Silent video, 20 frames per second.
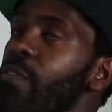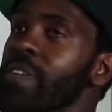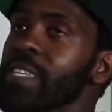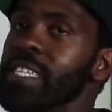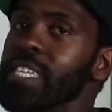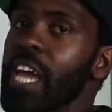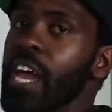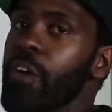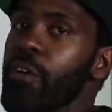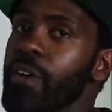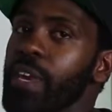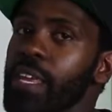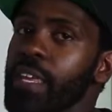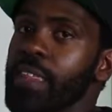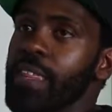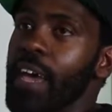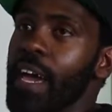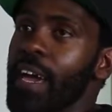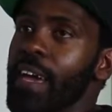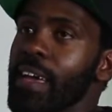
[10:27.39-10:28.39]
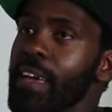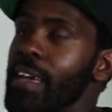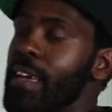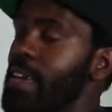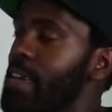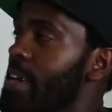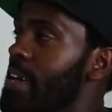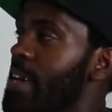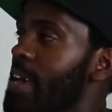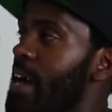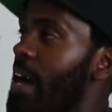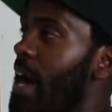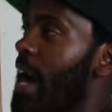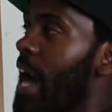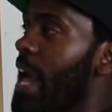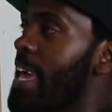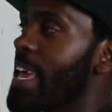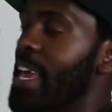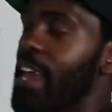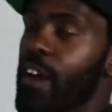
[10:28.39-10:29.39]
of integrity that
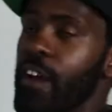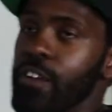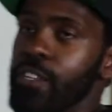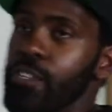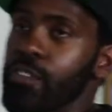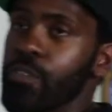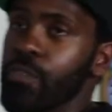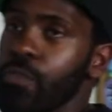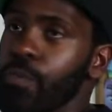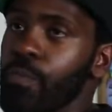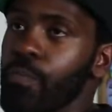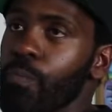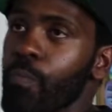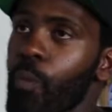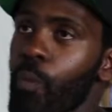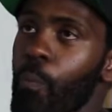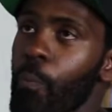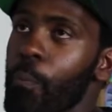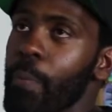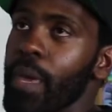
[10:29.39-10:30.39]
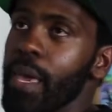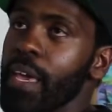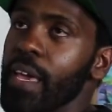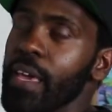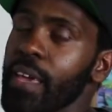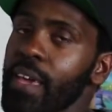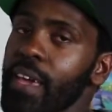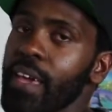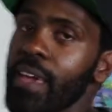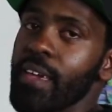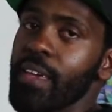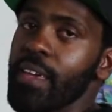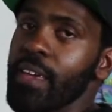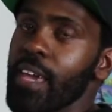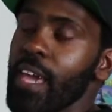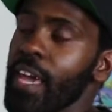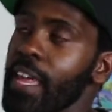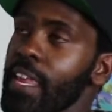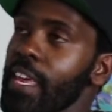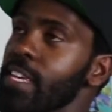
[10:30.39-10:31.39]
I care to be
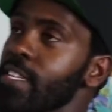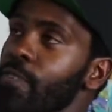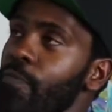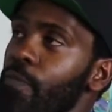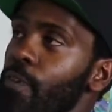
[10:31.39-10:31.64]
in his